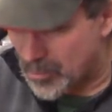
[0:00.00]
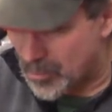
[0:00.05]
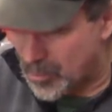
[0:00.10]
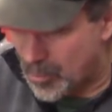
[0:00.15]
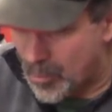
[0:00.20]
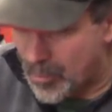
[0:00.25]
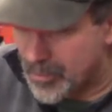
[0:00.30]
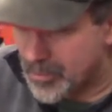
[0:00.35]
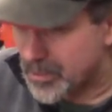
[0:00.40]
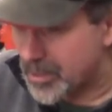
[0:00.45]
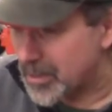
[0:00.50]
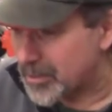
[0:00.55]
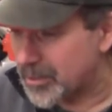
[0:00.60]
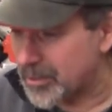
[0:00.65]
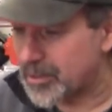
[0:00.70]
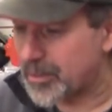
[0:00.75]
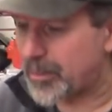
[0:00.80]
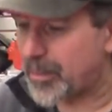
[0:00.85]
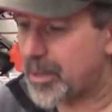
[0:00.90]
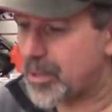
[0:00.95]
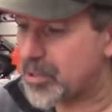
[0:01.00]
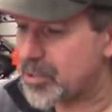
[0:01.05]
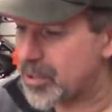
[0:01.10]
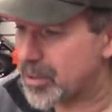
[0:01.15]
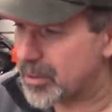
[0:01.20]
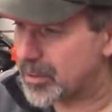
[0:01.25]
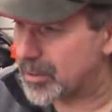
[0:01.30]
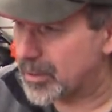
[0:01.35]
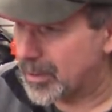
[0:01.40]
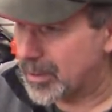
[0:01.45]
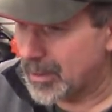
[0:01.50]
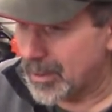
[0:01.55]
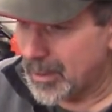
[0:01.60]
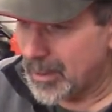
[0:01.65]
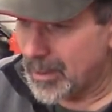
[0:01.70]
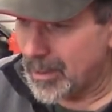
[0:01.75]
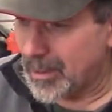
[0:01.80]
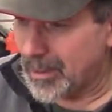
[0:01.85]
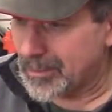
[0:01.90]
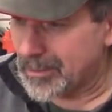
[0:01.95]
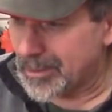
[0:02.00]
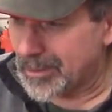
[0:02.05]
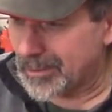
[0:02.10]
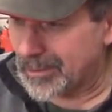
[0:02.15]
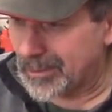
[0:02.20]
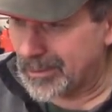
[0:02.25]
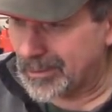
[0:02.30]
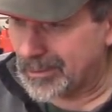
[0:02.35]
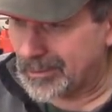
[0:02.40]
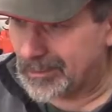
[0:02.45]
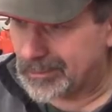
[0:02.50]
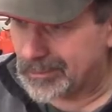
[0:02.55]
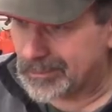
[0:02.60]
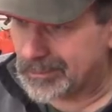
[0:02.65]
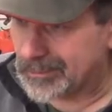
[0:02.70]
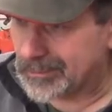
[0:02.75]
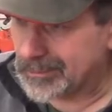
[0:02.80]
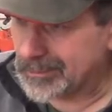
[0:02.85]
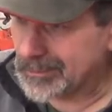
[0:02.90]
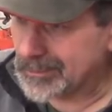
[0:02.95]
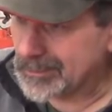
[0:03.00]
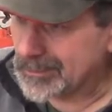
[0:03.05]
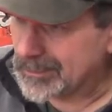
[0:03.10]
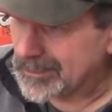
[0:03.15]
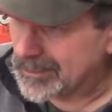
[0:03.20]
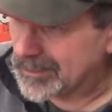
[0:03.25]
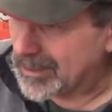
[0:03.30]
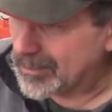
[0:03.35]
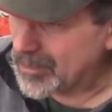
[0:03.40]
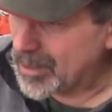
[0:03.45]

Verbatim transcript: all this anticipation, and it's like, oh, I'm